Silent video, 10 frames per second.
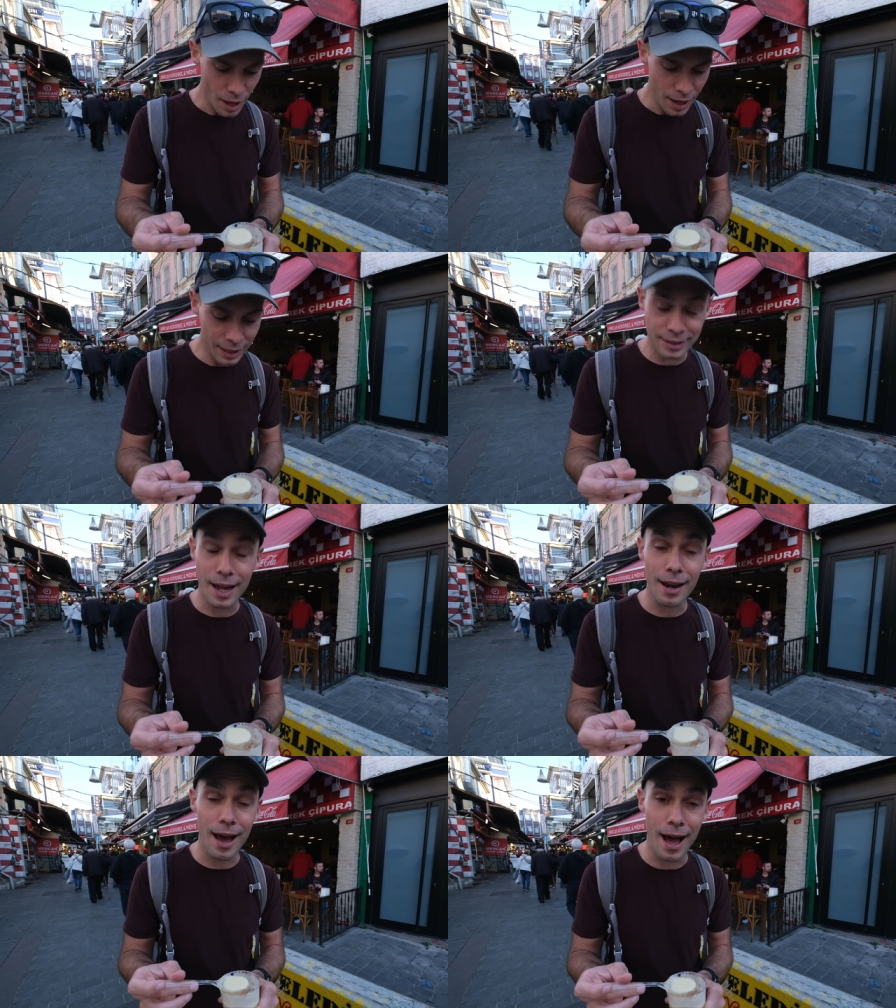It's
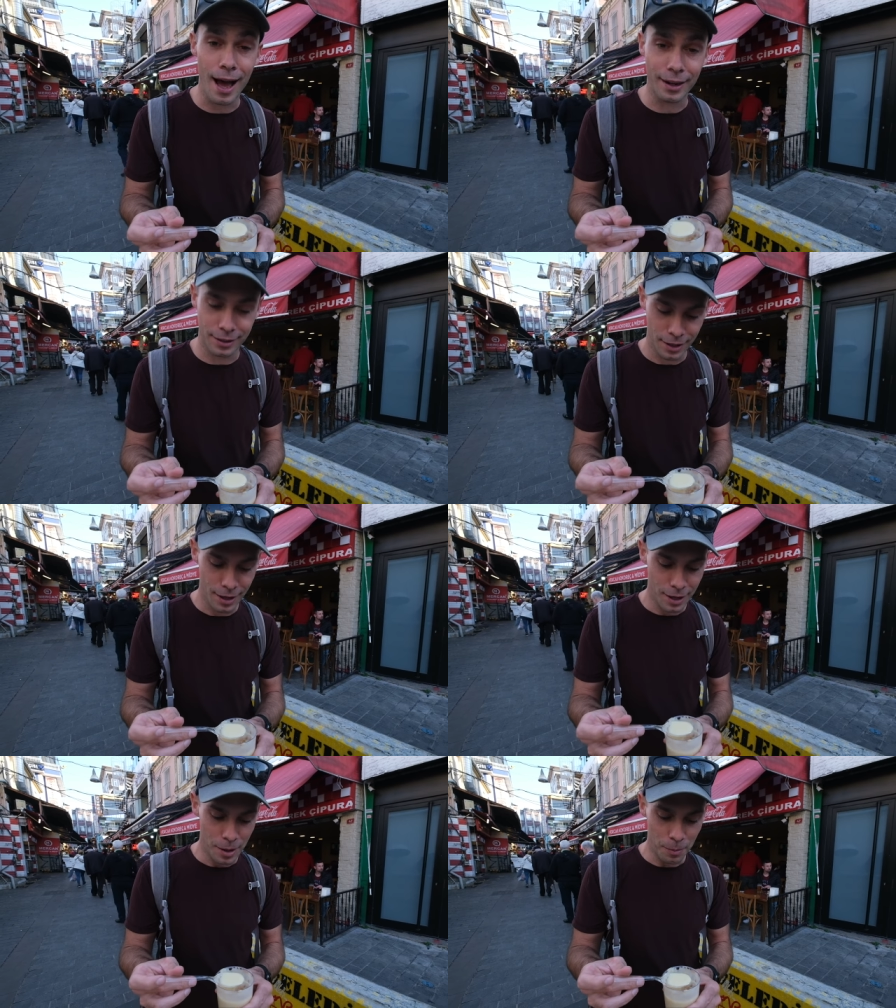not hot,
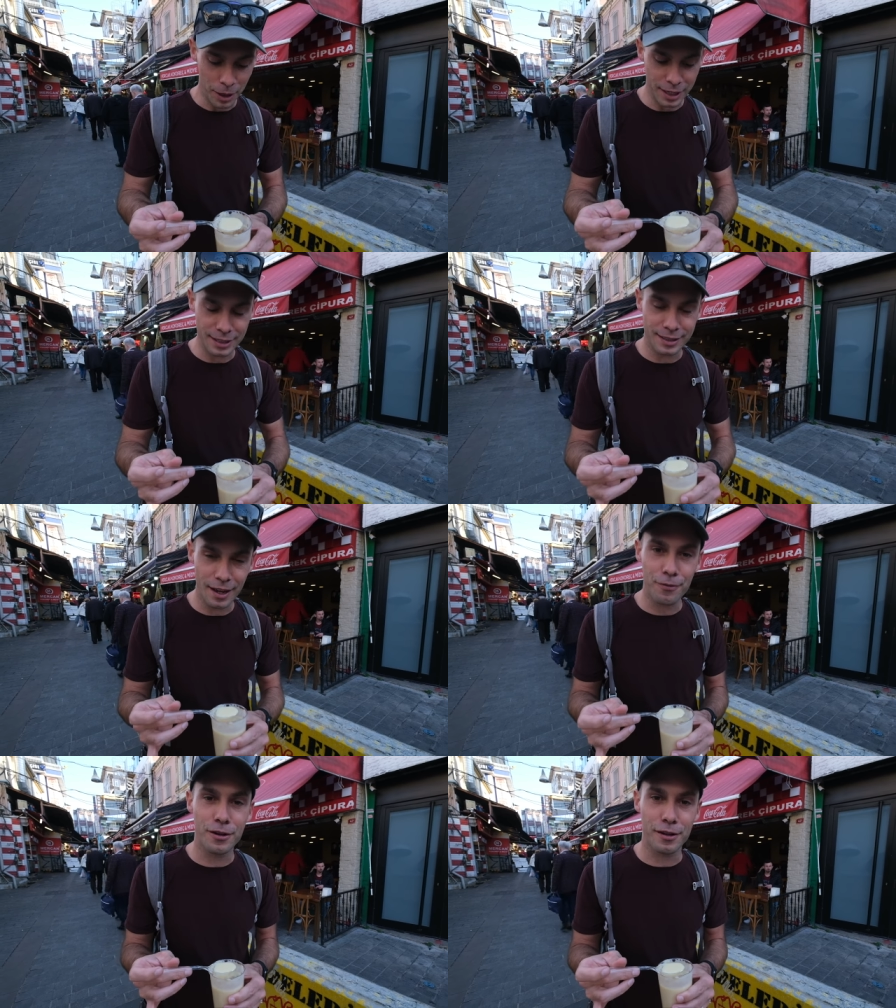but it
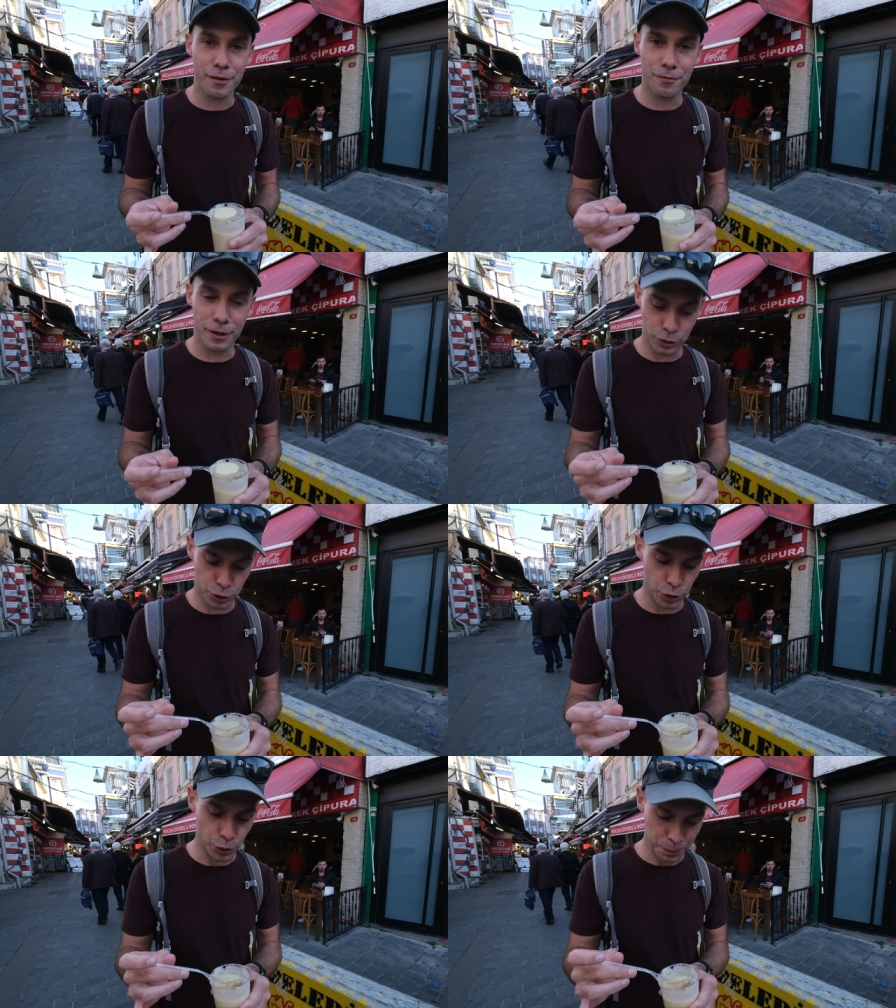definitely fills
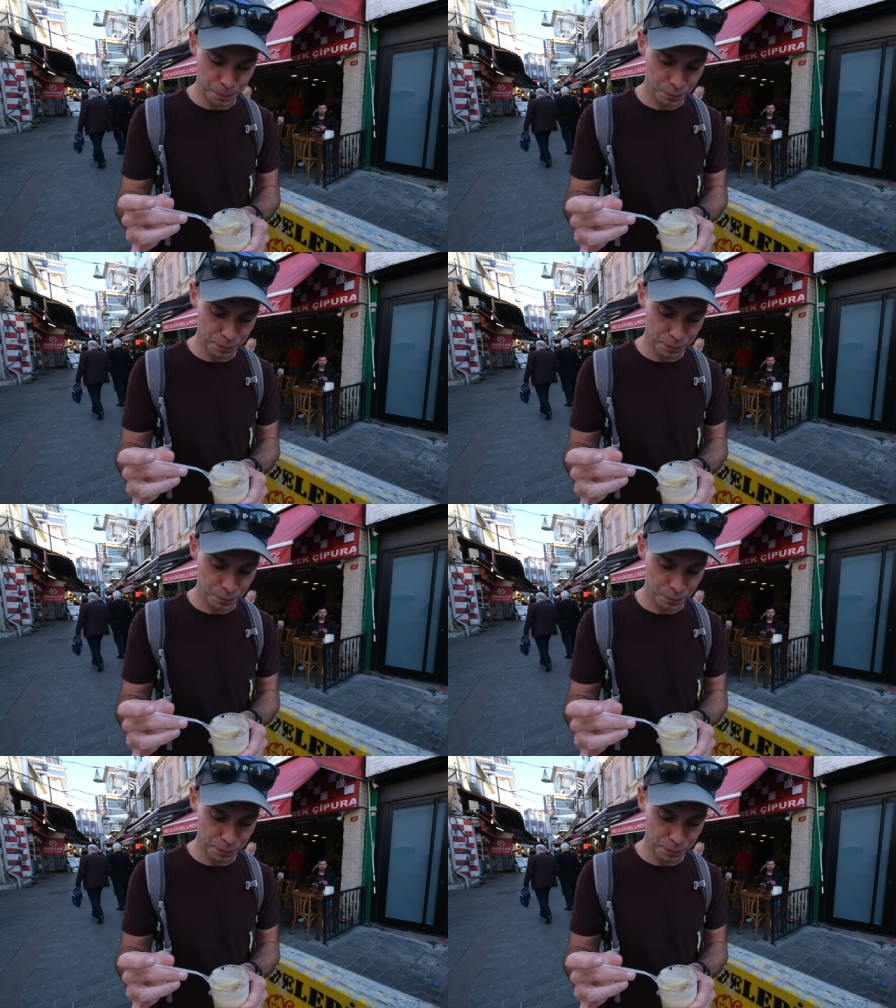you.